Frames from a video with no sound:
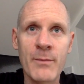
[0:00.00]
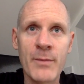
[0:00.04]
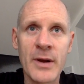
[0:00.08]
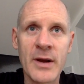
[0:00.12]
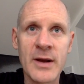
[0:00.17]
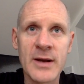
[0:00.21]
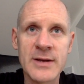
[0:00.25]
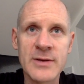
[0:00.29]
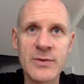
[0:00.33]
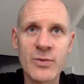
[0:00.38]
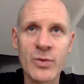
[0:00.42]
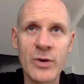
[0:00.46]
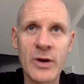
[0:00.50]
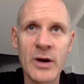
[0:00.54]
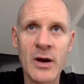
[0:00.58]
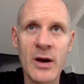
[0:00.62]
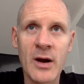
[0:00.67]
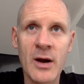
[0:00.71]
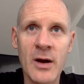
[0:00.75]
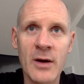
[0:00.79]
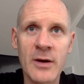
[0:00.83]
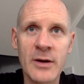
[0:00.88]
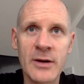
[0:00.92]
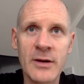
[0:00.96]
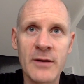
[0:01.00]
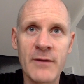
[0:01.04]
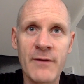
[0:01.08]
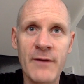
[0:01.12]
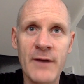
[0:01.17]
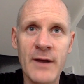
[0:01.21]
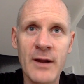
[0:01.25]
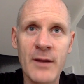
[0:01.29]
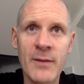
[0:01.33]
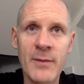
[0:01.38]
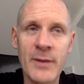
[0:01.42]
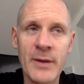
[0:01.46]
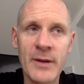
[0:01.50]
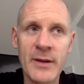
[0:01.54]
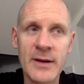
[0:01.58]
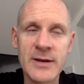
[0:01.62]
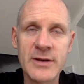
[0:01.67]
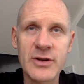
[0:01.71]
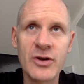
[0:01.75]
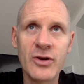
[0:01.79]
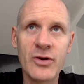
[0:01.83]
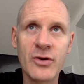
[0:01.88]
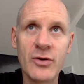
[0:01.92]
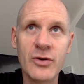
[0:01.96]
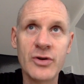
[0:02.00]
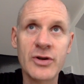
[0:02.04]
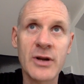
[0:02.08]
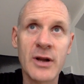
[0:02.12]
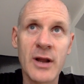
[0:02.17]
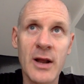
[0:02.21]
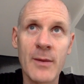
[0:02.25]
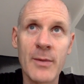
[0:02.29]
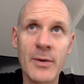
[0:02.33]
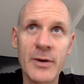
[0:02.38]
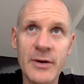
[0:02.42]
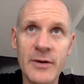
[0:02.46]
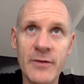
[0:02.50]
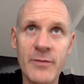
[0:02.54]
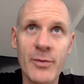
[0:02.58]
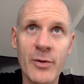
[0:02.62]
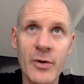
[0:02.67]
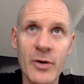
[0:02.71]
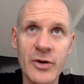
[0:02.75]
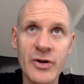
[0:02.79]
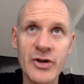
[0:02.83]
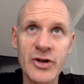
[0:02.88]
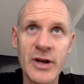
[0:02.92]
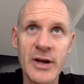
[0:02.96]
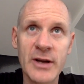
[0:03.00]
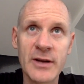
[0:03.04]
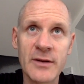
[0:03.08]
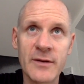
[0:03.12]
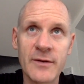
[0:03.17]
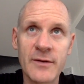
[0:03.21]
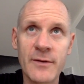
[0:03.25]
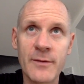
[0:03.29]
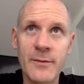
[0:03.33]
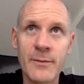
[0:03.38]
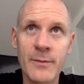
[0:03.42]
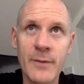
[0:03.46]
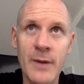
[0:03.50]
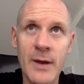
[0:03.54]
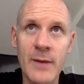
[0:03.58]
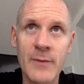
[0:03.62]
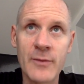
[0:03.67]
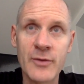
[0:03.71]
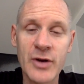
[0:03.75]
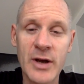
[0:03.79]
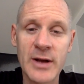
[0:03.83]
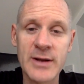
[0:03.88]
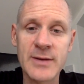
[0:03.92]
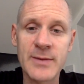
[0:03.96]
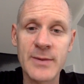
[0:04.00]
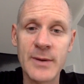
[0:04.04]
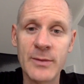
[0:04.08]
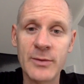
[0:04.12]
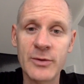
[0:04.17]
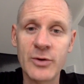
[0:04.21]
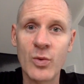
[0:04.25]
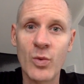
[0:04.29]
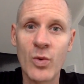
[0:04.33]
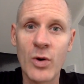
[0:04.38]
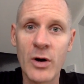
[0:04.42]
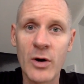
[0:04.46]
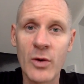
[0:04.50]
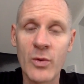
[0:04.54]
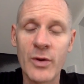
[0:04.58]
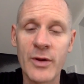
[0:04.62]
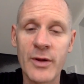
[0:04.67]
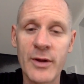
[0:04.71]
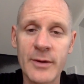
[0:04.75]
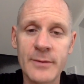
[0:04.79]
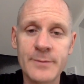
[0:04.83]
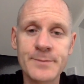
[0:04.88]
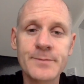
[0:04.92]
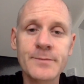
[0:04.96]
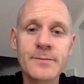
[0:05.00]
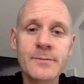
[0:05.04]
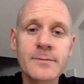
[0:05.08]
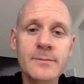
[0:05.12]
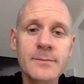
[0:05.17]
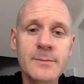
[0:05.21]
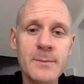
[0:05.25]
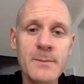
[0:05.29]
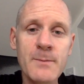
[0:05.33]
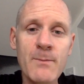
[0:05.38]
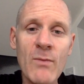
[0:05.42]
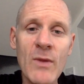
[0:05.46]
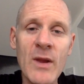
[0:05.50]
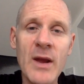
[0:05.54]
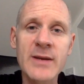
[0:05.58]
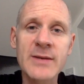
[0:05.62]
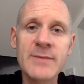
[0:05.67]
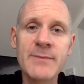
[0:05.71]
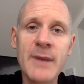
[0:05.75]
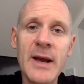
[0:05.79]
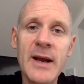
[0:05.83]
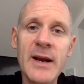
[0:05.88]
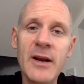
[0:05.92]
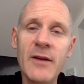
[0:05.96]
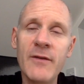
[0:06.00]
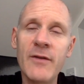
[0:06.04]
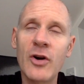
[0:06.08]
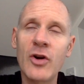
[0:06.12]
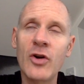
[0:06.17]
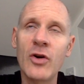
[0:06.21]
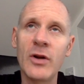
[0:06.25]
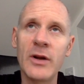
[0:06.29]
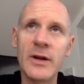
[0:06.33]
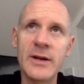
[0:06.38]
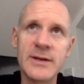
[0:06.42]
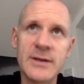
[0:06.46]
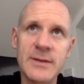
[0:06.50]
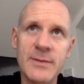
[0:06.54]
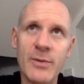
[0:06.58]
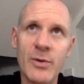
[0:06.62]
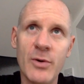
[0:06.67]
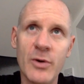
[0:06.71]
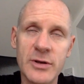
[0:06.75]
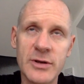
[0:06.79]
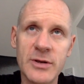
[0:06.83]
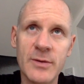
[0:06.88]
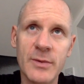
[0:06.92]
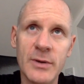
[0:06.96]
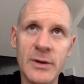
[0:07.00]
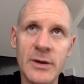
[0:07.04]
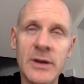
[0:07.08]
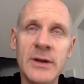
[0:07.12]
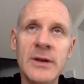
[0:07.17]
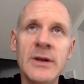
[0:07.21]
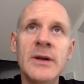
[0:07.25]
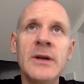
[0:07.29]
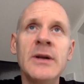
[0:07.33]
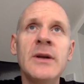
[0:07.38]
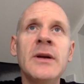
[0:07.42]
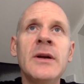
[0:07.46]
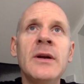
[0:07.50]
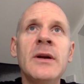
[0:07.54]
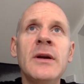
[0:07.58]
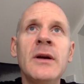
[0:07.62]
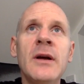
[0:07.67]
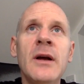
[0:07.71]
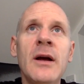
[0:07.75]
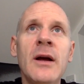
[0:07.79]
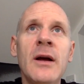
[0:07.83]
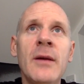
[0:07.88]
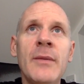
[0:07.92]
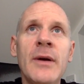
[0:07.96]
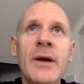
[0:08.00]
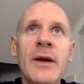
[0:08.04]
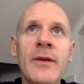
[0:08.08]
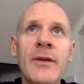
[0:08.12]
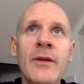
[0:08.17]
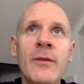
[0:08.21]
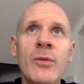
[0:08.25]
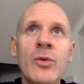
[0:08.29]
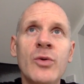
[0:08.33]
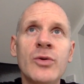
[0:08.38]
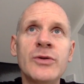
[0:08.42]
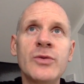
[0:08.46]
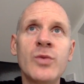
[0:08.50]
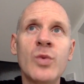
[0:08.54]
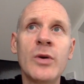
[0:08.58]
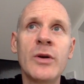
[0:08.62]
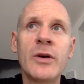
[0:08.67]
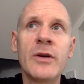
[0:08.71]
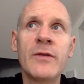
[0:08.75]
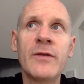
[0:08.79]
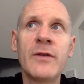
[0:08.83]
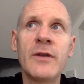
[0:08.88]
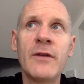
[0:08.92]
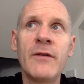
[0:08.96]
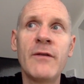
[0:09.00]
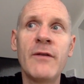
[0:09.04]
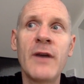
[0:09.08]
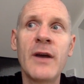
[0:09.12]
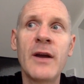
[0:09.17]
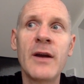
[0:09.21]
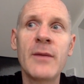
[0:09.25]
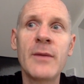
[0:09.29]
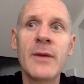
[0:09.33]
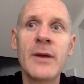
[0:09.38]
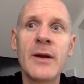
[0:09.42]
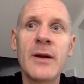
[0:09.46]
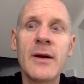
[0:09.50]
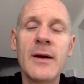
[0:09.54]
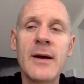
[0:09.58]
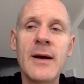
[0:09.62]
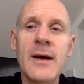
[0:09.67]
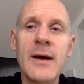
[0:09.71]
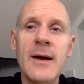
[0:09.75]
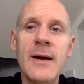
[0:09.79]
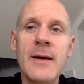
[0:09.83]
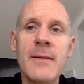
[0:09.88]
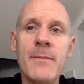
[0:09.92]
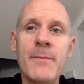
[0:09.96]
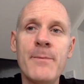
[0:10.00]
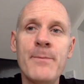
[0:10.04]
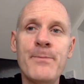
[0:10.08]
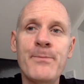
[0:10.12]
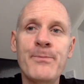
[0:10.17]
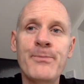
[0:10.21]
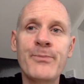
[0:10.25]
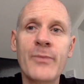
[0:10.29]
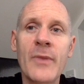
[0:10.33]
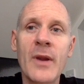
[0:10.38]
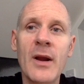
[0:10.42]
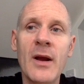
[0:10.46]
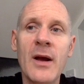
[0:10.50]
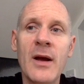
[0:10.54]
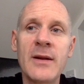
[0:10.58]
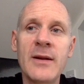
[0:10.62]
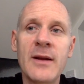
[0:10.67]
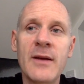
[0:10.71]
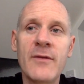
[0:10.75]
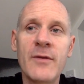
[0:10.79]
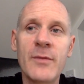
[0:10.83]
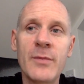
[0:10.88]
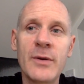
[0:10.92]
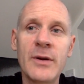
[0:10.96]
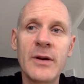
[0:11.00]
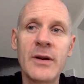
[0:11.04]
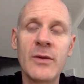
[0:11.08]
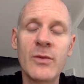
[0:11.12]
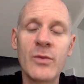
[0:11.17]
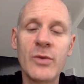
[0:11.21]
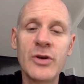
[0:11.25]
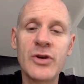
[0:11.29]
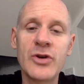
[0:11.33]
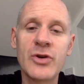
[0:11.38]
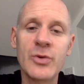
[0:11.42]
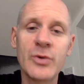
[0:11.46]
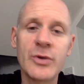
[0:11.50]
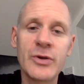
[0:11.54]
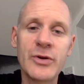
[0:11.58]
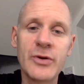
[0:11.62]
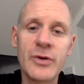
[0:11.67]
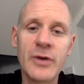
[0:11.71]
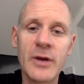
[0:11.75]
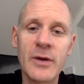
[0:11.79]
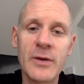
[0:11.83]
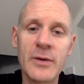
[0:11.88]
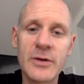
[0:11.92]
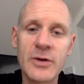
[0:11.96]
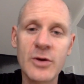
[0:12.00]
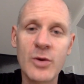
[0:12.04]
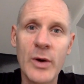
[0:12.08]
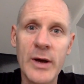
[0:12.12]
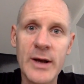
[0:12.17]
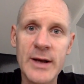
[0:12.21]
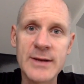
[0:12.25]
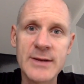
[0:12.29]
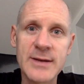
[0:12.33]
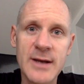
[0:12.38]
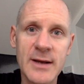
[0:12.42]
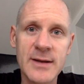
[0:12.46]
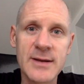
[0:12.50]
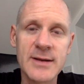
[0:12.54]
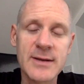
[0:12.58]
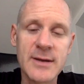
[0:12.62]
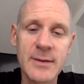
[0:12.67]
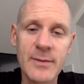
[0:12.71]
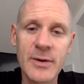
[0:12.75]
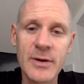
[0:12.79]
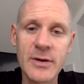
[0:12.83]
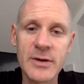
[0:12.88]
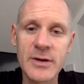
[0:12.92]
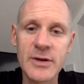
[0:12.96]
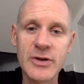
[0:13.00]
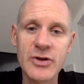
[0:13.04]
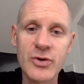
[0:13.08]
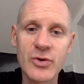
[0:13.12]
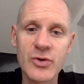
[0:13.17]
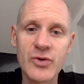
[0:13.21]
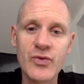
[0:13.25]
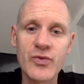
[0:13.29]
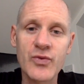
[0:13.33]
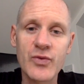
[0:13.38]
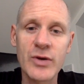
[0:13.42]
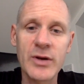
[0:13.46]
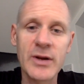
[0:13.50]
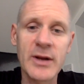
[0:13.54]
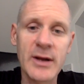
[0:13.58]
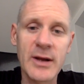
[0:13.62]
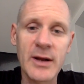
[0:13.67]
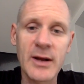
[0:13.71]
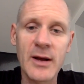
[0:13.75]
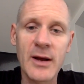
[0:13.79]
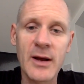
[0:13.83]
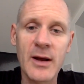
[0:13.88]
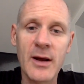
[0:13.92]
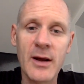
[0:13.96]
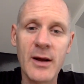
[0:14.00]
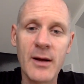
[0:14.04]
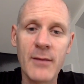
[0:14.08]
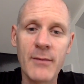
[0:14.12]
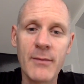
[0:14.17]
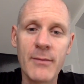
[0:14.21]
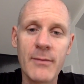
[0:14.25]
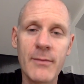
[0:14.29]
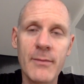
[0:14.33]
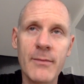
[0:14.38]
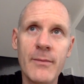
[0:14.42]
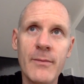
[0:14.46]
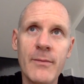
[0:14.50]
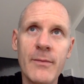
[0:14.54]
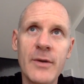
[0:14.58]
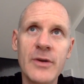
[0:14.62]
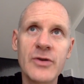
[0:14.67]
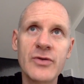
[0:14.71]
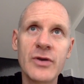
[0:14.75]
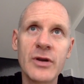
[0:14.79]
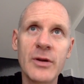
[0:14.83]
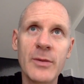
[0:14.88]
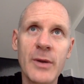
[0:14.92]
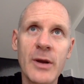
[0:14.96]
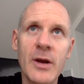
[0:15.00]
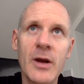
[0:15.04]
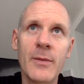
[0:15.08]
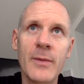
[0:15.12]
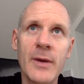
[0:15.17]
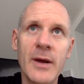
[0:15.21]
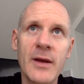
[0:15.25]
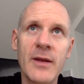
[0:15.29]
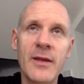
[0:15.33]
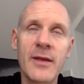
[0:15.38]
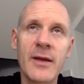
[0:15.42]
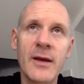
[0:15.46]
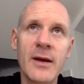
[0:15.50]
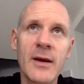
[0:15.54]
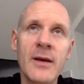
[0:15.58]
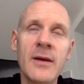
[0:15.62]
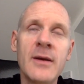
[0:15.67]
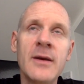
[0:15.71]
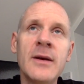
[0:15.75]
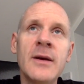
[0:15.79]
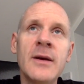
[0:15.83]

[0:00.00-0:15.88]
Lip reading: Because we are developing this huge collaborative project of trying to be able to work with as many of our colleagues as possible in the most wonderful environment. And everybody that we show it to now is quite excited about it. So it's really becoming a thing.